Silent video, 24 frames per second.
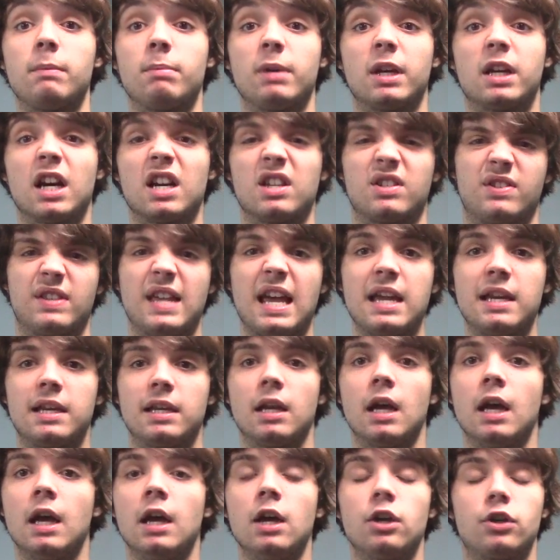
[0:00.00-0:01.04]
because they
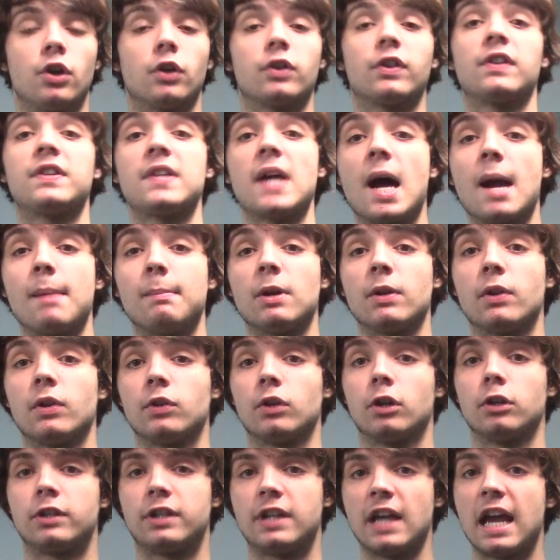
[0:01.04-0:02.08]
took the time out of
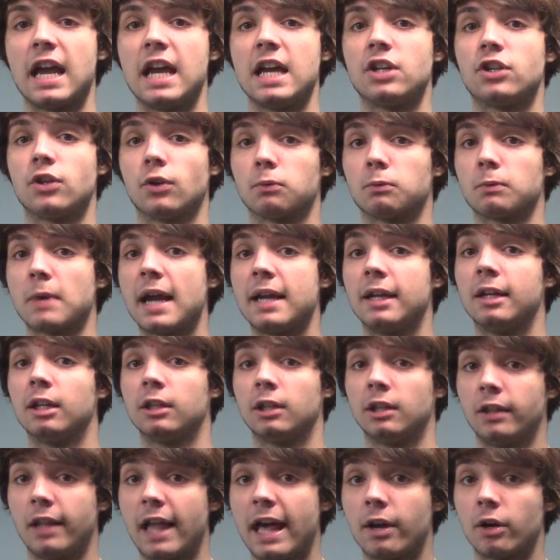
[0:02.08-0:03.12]
their day to write a
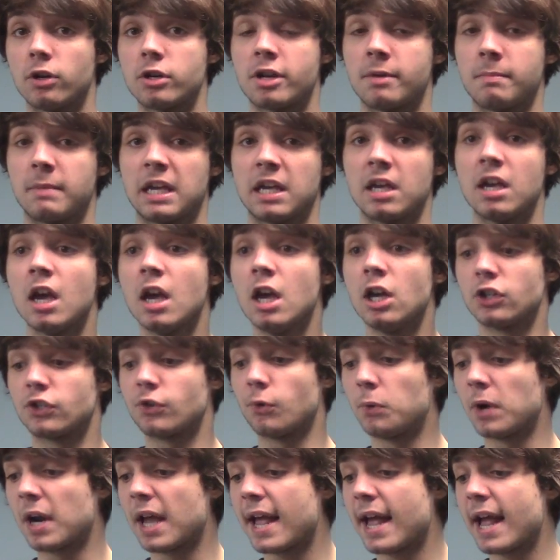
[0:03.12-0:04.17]
letter to me.
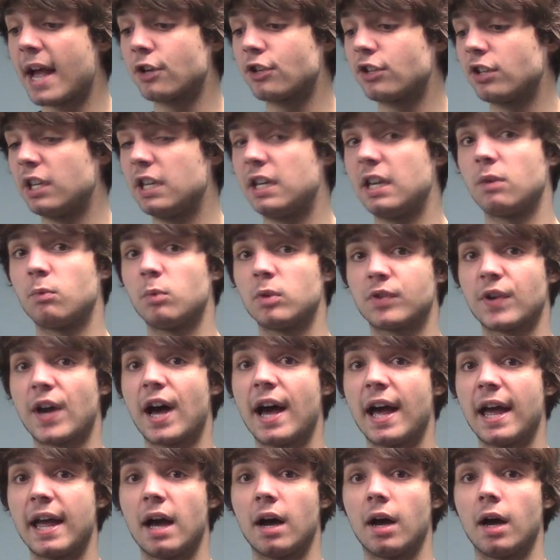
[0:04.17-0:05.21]
So what I actually did was
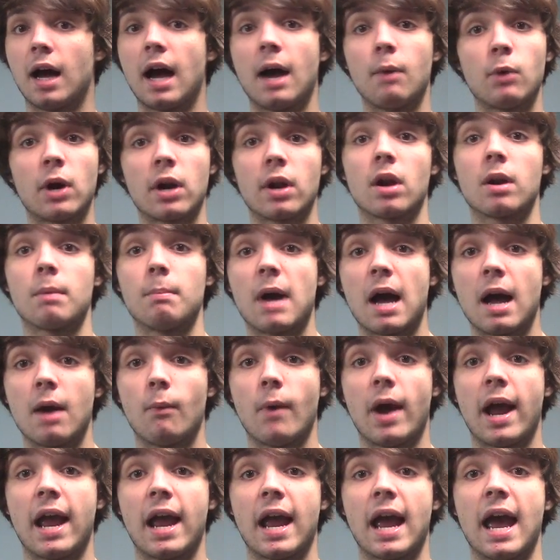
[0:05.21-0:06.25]
I uh, I went out of my
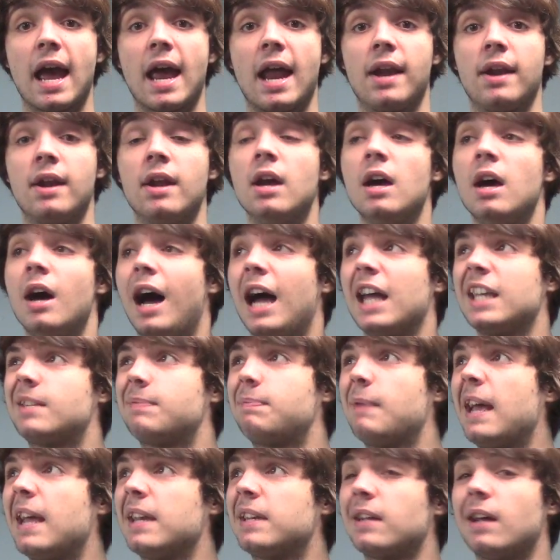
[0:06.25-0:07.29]
way and I
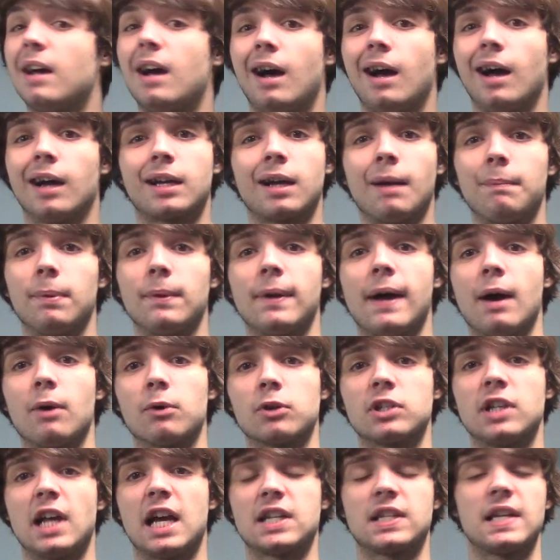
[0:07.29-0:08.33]
spent uh, a couple
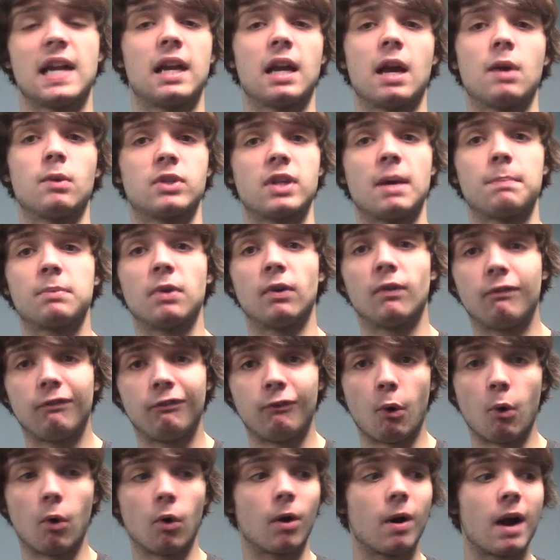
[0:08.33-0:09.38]
hours last night. I was up till
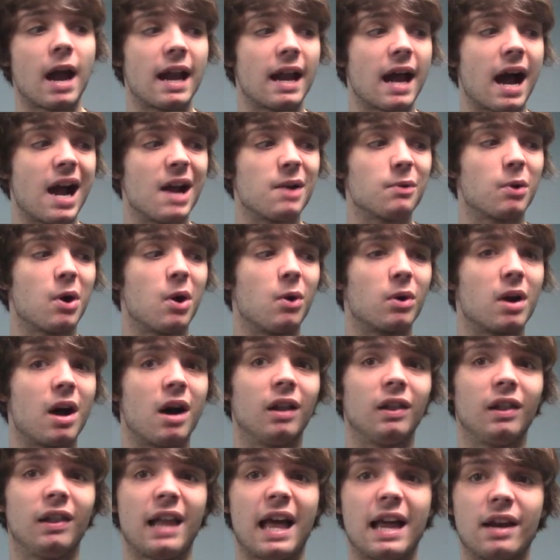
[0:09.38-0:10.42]
four and I wrote
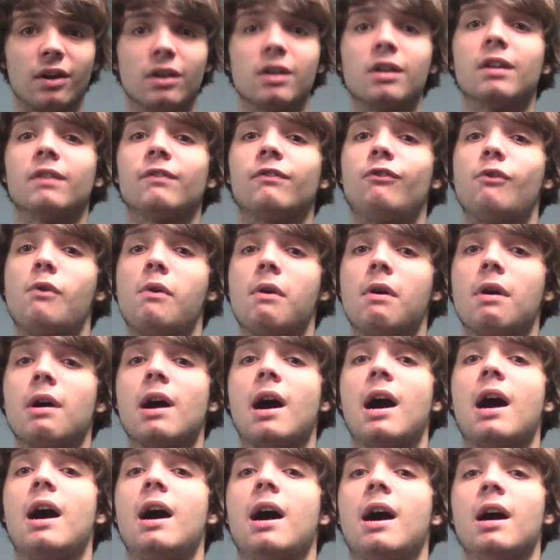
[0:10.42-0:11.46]
a letter for
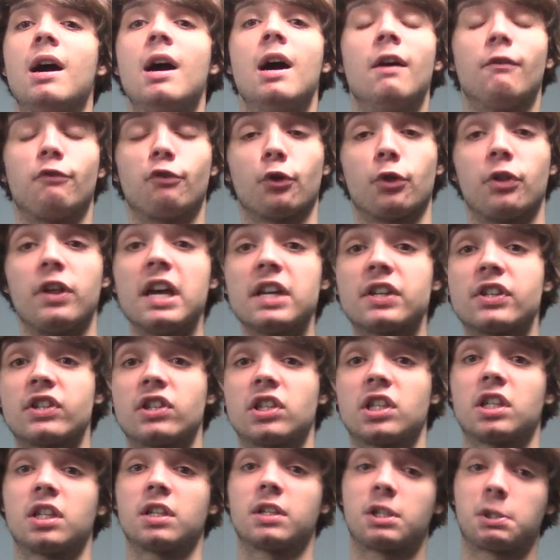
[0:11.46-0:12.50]
uh, for this
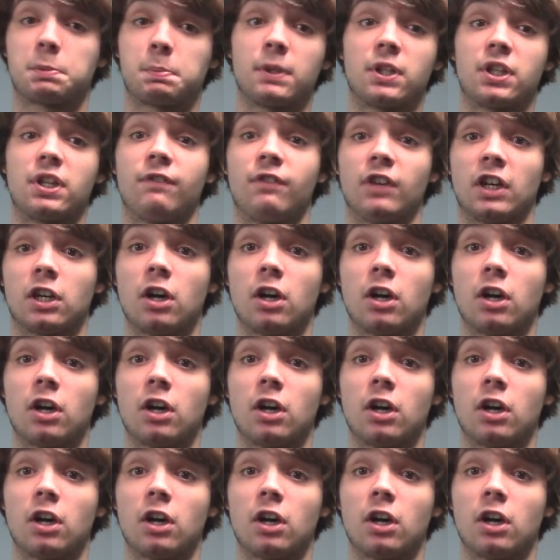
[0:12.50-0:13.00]
specific